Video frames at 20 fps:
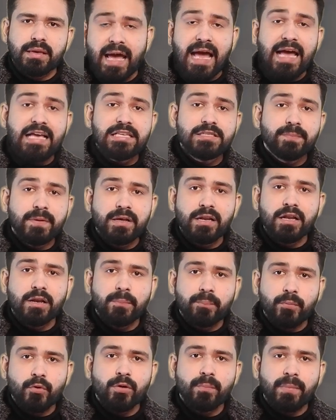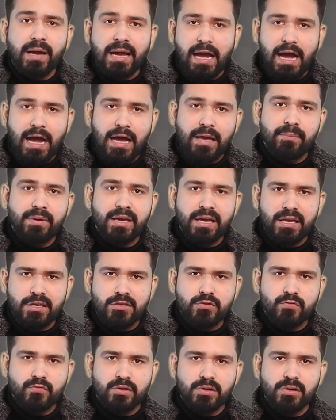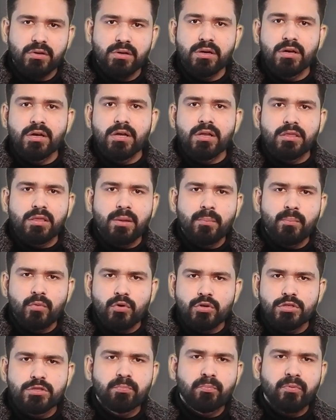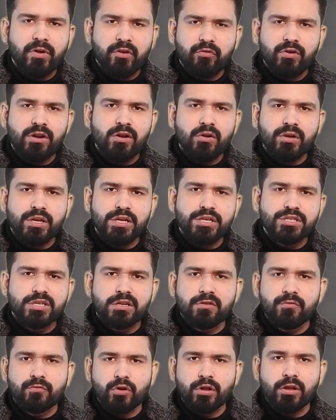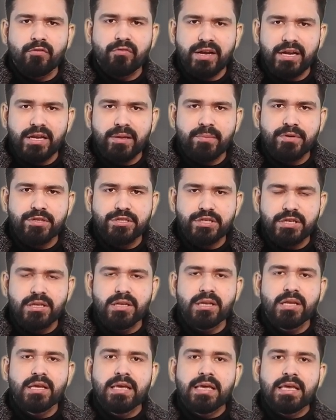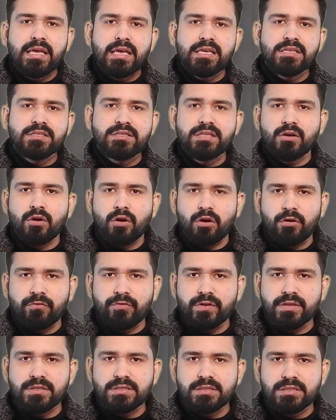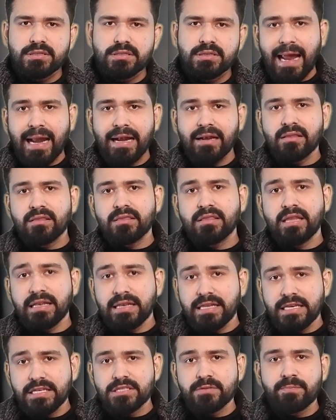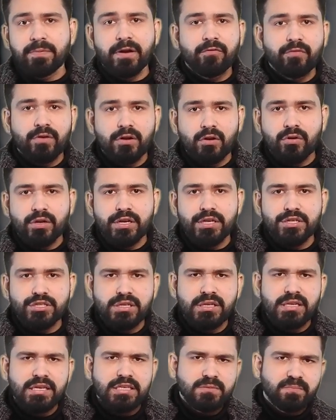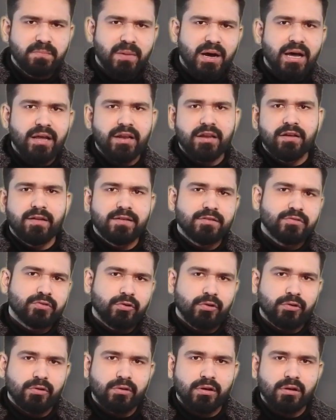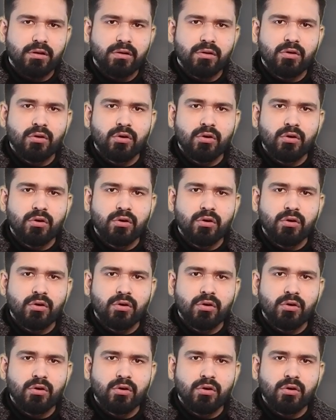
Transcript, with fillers: As per a report by IBIS World, the most preferred location for a vending machine is the office and the least preferred location is bar and restaurant.